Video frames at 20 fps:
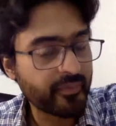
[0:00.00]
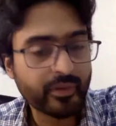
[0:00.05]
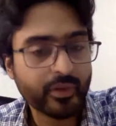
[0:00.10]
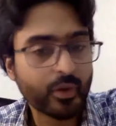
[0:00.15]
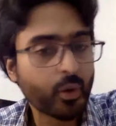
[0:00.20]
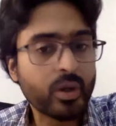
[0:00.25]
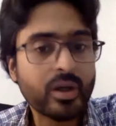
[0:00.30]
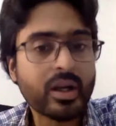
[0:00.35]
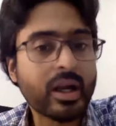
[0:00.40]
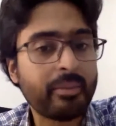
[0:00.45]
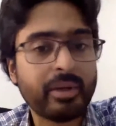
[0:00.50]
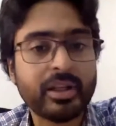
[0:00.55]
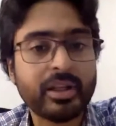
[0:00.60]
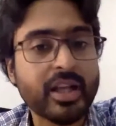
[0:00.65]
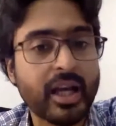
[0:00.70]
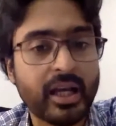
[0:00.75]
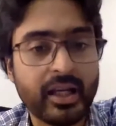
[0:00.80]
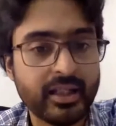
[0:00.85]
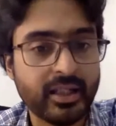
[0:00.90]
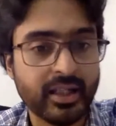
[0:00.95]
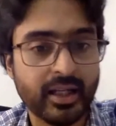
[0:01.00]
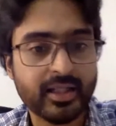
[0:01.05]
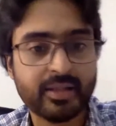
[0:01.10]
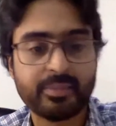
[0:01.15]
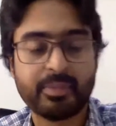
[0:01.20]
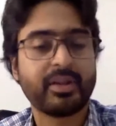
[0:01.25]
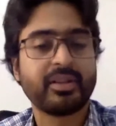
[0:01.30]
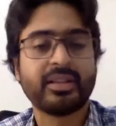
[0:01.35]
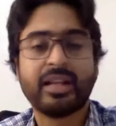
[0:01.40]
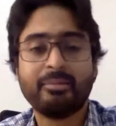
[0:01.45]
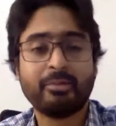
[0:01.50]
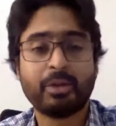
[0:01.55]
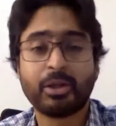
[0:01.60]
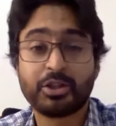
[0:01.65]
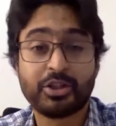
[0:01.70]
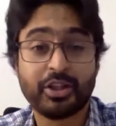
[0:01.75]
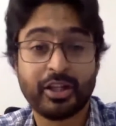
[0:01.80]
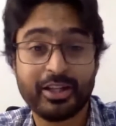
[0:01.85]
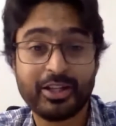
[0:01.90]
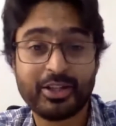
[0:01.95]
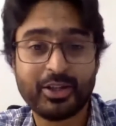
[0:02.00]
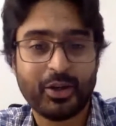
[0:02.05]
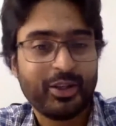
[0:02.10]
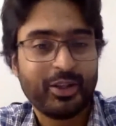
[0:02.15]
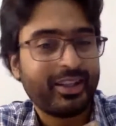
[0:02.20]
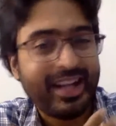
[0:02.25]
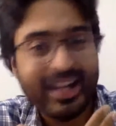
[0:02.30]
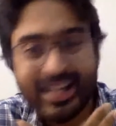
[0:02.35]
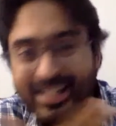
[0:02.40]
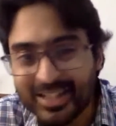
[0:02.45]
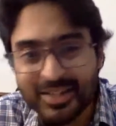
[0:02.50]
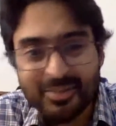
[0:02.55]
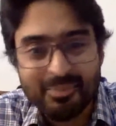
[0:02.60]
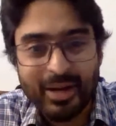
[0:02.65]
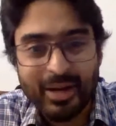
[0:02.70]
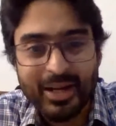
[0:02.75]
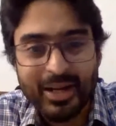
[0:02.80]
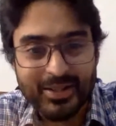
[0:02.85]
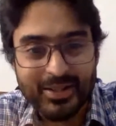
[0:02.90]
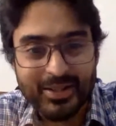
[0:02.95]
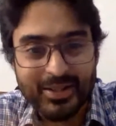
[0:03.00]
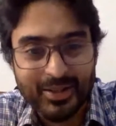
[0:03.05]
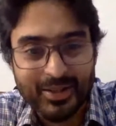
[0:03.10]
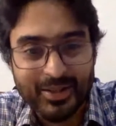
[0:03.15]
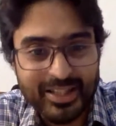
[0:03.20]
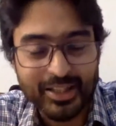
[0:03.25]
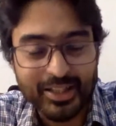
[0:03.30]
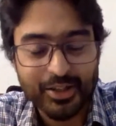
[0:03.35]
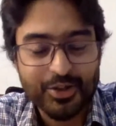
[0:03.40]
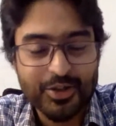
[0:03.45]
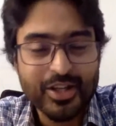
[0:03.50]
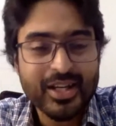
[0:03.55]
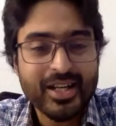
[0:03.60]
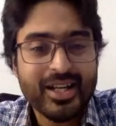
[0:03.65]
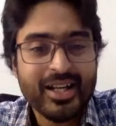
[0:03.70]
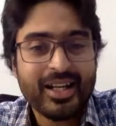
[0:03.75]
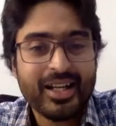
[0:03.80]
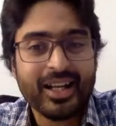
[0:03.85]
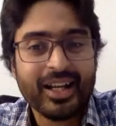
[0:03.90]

Don't come and challenge us, because I'm not a Sharia scholar. I just pass on the message.